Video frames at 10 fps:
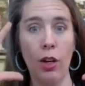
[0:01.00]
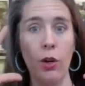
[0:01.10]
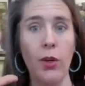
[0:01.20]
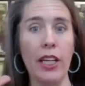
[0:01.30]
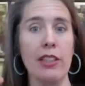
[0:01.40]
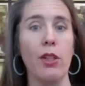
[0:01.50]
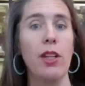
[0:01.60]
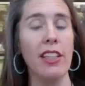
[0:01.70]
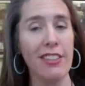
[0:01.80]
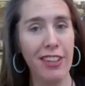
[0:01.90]
Okay, so
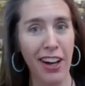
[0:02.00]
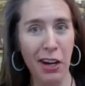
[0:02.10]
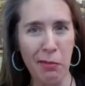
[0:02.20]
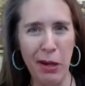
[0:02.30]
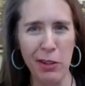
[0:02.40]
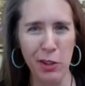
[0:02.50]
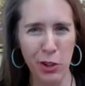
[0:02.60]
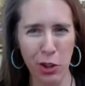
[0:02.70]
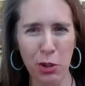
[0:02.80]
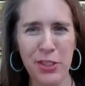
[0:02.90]
let's talk about
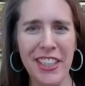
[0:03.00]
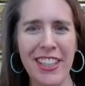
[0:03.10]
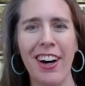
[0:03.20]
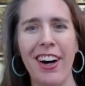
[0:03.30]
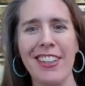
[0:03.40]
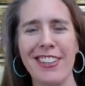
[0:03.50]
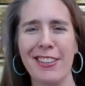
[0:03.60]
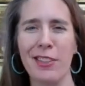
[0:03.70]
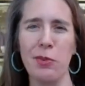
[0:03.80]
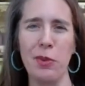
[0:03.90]
closing
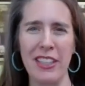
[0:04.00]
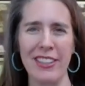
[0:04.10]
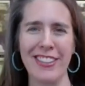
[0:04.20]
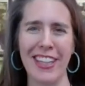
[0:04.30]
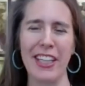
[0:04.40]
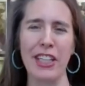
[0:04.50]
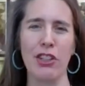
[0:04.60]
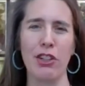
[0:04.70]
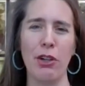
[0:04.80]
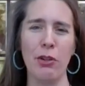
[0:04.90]
costs when selling
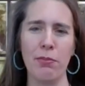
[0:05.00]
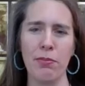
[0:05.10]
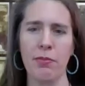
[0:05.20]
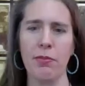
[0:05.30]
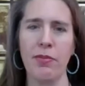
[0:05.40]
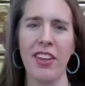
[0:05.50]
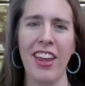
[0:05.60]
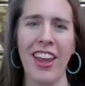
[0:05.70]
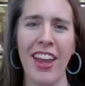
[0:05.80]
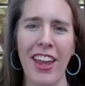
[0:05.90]
your home.
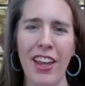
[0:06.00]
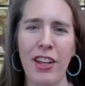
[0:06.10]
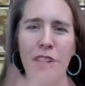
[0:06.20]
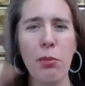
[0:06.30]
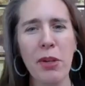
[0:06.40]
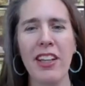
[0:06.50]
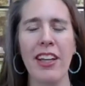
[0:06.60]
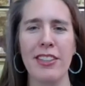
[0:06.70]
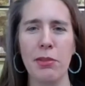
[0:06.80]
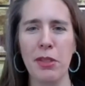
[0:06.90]
Nobody
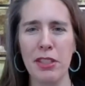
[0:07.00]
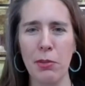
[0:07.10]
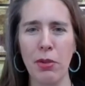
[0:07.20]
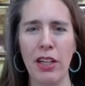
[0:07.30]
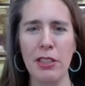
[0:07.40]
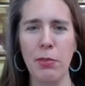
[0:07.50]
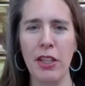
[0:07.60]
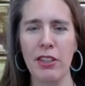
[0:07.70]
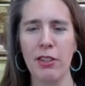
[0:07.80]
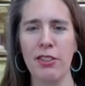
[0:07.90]
likes to be surprised by
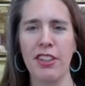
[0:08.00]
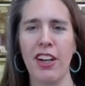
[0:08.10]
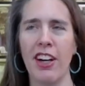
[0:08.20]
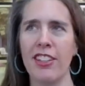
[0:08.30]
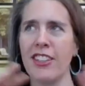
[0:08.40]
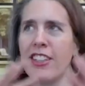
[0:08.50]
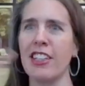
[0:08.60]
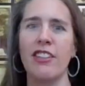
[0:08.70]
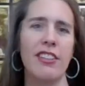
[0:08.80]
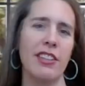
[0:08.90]
closing costs, and they
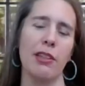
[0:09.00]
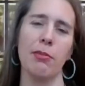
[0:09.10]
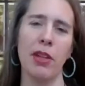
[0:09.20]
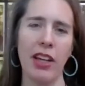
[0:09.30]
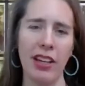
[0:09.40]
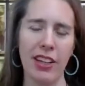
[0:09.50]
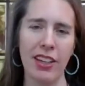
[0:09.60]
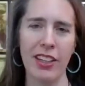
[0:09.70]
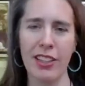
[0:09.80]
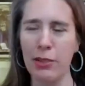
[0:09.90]
just seem like
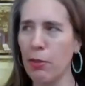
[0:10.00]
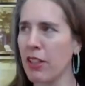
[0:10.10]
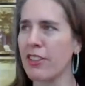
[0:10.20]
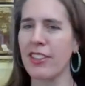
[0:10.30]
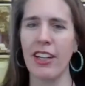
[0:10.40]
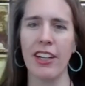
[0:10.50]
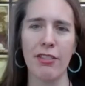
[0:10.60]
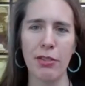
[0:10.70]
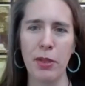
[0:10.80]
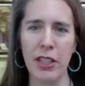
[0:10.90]
an expense that
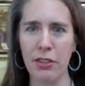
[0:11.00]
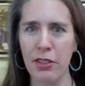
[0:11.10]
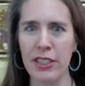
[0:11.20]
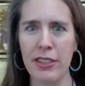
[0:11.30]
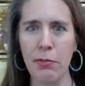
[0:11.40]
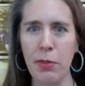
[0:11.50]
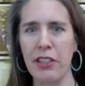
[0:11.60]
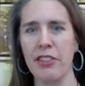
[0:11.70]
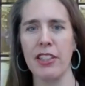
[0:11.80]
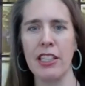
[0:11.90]
everybody grins and
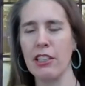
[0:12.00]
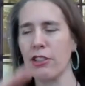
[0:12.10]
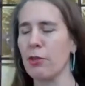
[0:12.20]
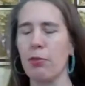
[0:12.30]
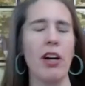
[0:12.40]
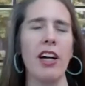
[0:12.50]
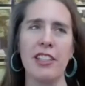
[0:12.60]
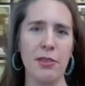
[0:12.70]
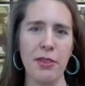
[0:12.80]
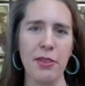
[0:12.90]
bears it, and they're
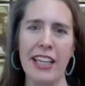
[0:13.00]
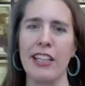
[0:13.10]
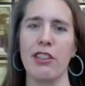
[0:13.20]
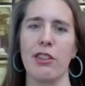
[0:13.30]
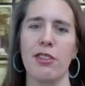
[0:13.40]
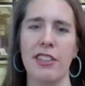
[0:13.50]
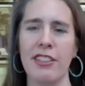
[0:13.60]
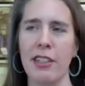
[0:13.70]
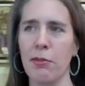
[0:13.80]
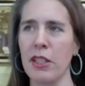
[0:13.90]
surprised when they get the closing
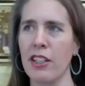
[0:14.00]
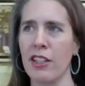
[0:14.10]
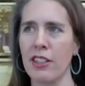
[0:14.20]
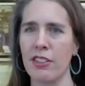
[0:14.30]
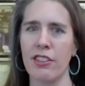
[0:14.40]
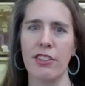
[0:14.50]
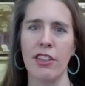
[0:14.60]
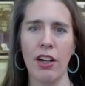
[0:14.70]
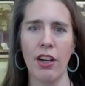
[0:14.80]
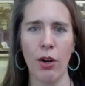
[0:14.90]
statement, and it's just
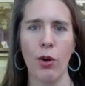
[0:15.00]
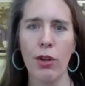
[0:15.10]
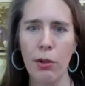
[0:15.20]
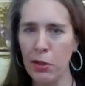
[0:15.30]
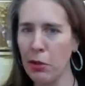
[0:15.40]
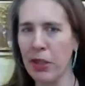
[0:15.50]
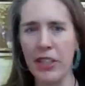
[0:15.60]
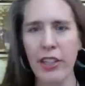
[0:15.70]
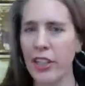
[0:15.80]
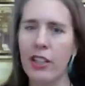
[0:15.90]
horrible, but
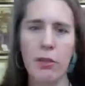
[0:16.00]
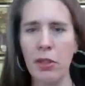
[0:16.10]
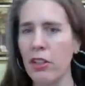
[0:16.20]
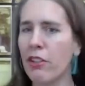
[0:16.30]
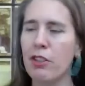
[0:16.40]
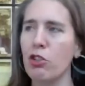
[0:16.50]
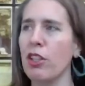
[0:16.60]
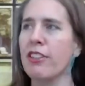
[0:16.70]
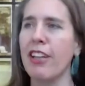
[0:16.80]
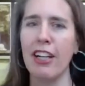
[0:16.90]
you're already in the middle of a
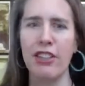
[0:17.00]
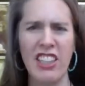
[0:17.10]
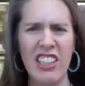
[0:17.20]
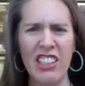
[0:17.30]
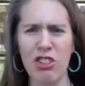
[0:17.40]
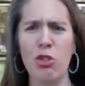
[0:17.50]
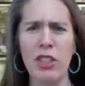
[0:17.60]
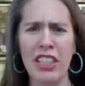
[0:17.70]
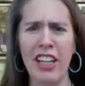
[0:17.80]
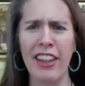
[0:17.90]
transaction, and there's
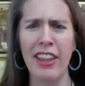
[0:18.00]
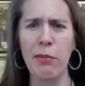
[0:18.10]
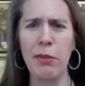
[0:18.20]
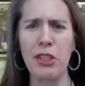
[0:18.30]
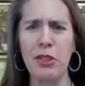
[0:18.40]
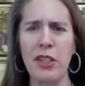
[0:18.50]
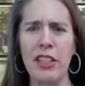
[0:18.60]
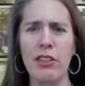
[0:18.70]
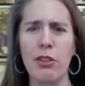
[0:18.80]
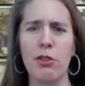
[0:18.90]
really not that much you
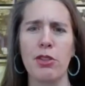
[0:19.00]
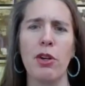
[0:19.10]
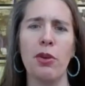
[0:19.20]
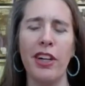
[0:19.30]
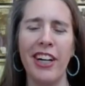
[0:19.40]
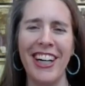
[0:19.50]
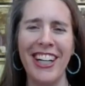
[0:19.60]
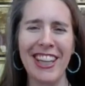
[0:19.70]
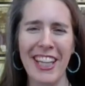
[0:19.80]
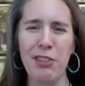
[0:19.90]
can do. So
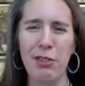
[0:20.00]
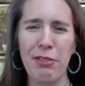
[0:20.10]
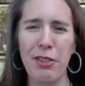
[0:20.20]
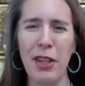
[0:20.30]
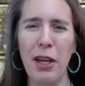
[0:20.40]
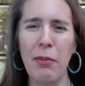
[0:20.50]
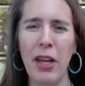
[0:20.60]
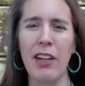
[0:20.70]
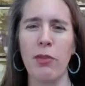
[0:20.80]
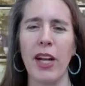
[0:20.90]
let's review them,
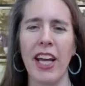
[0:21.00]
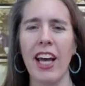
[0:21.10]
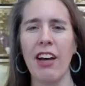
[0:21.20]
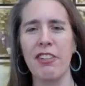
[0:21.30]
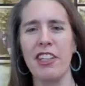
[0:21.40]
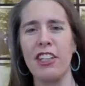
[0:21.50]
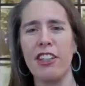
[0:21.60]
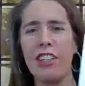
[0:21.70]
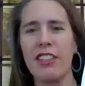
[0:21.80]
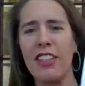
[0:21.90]
and what I have
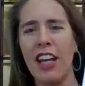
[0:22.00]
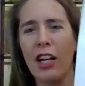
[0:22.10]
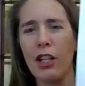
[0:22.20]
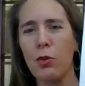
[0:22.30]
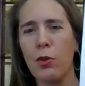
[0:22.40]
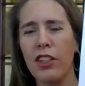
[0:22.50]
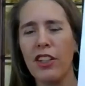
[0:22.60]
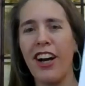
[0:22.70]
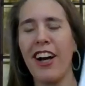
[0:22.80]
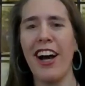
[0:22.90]
here is an
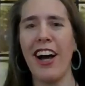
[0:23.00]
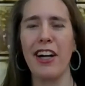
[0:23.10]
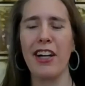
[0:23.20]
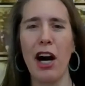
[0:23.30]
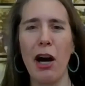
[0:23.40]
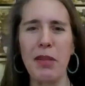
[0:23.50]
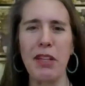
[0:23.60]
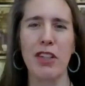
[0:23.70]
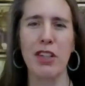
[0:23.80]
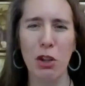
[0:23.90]
actual copy
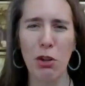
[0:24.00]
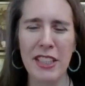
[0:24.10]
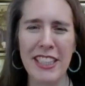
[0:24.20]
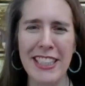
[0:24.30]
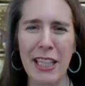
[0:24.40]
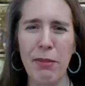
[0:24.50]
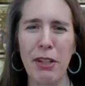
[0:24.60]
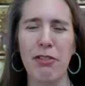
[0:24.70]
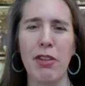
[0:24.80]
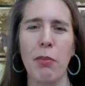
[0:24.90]
of a closing
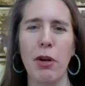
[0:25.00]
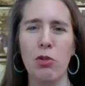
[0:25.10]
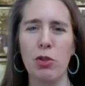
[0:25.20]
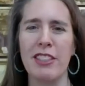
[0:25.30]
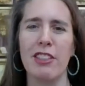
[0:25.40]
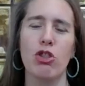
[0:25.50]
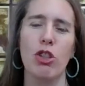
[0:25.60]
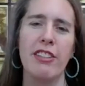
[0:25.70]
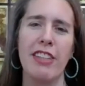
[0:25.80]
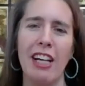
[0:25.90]
statement from a recent
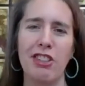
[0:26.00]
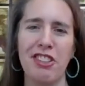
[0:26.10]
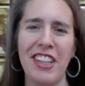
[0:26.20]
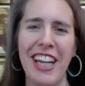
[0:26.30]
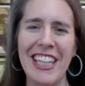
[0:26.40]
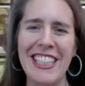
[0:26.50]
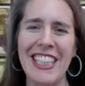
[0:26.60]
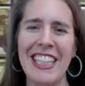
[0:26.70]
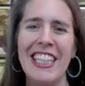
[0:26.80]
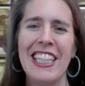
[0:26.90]
transaction that I
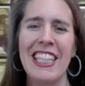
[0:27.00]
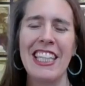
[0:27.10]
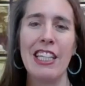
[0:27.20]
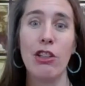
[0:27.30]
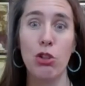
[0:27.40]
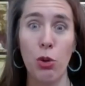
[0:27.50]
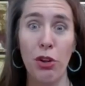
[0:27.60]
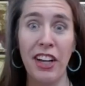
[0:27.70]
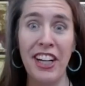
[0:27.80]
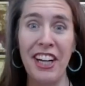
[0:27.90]
did in the
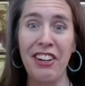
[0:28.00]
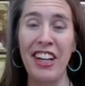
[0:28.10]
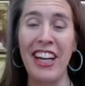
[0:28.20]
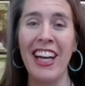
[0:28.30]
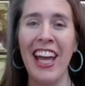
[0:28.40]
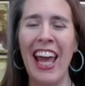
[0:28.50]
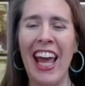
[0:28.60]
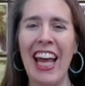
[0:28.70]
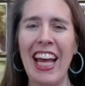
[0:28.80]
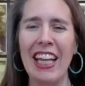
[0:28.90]
Shoreline area,
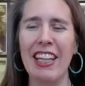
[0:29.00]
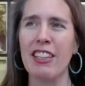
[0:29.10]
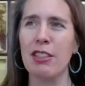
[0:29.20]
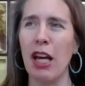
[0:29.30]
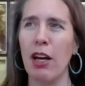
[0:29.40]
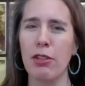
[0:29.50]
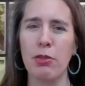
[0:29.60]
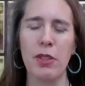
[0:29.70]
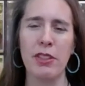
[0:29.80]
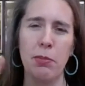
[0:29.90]
and this
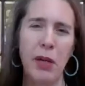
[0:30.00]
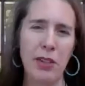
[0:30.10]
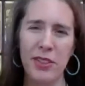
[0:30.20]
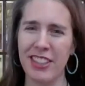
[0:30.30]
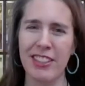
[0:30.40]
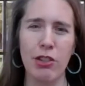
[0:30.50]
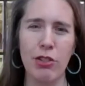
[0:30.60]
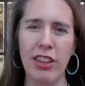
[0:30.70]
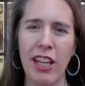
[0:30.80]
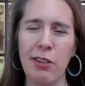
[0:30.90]
house was about
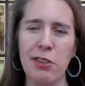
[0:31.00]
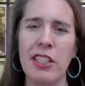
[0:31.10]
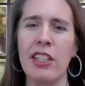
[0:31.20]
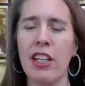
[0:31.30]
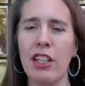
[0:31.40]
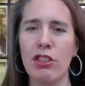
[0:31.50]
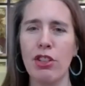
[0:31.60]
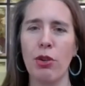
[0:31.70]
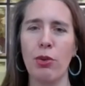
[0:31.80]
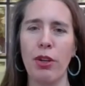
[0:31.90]
600,000.
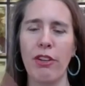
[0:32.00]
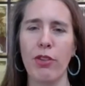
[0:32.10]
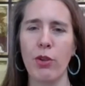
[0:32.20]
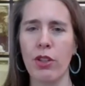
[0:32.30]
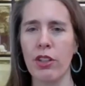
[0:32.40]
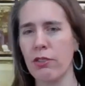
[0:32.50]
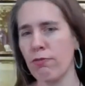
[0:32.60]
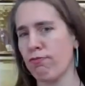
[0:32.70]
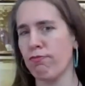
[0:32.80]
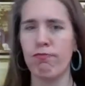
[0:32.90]
So if
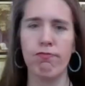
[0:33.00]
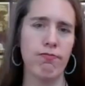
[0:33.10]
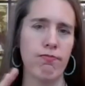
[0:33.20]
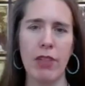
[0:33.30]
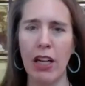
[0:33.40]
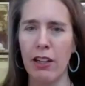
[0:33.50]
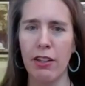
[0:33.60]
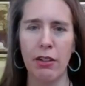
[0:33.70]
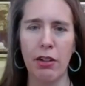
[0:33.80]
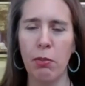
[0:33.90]
your
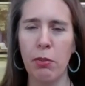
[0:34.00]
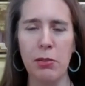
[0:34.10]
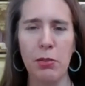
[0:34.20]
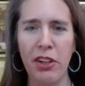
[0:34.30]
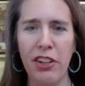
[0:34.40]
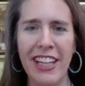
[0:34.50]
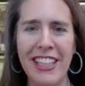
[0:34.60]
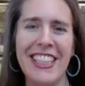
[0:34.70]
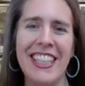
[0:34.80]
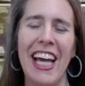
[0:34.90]
home is more or
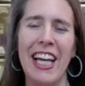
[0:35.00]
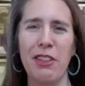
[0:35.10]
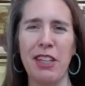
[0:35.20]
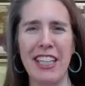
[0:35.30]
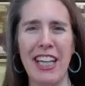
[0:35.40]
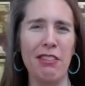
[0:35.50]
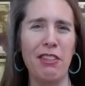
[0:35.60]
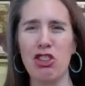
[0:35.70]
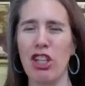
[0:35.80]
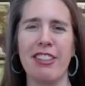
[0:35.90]
less than that, you can kind of
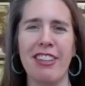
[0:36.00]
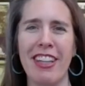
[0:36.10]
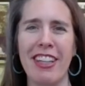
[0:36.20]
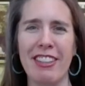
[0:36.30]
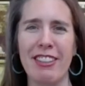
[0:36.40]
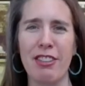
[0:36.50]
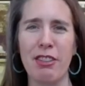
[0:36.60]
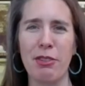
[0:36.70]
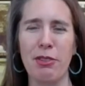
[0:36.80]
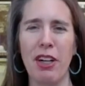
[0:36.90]
adjust things
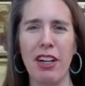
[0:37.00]
to